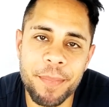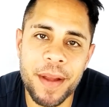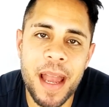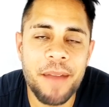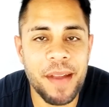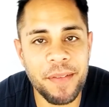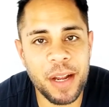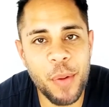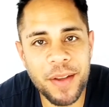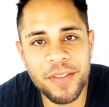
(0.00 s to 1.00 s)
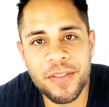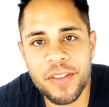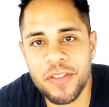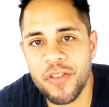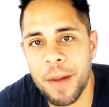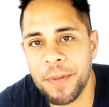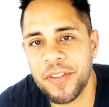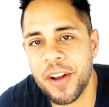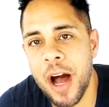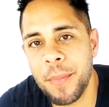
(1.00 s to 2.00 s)
If you have any questions, just drop us a
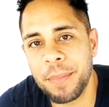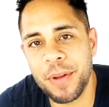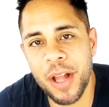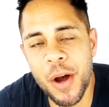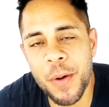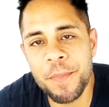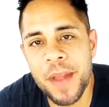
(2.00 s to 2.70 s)
comment below.